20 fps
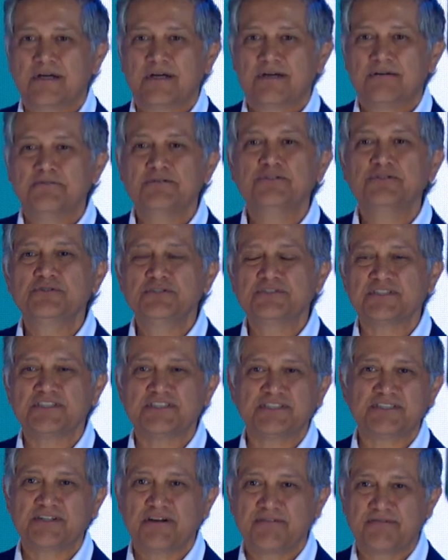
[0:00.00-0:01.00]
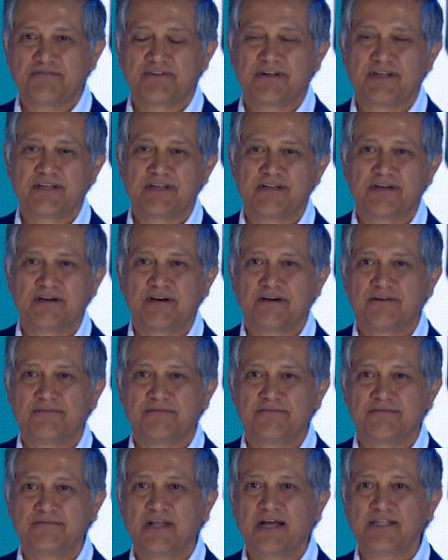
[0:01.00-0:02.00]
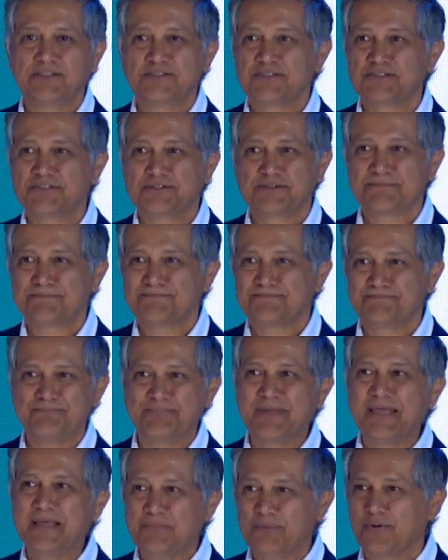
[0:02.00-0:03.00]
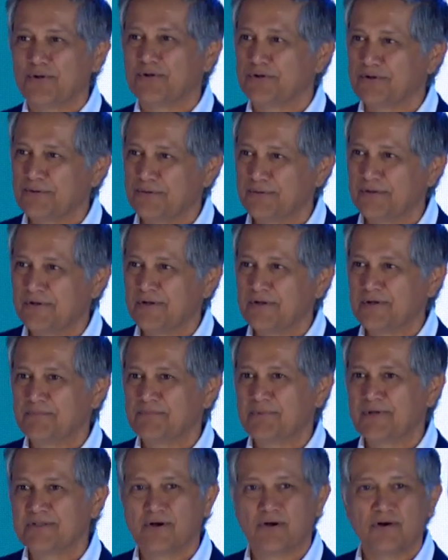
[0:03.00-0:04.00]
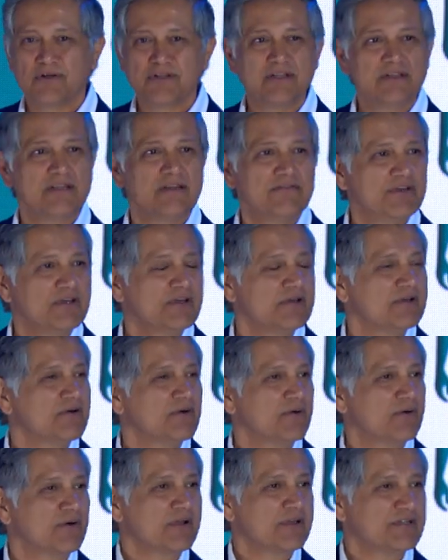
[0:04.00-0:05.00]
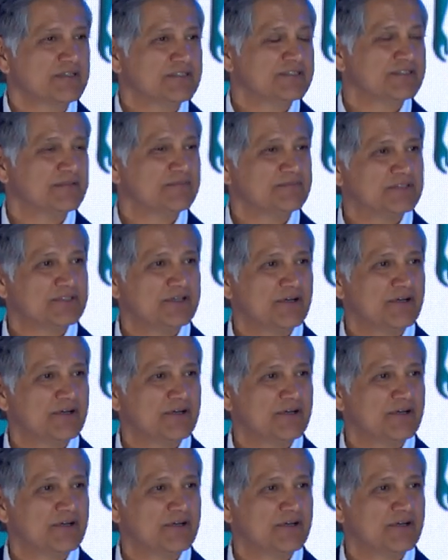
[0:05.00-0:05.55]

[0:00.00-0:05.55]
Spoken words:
reduce the suffering of not just people, but all the living organisms in